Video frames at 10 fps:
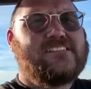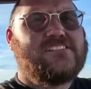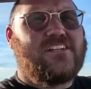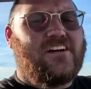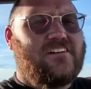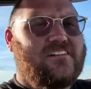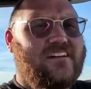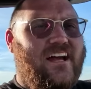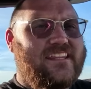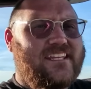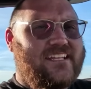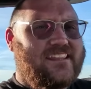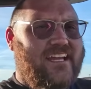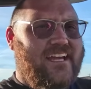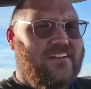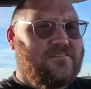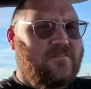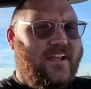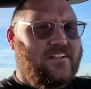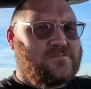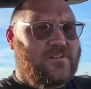So I think that radials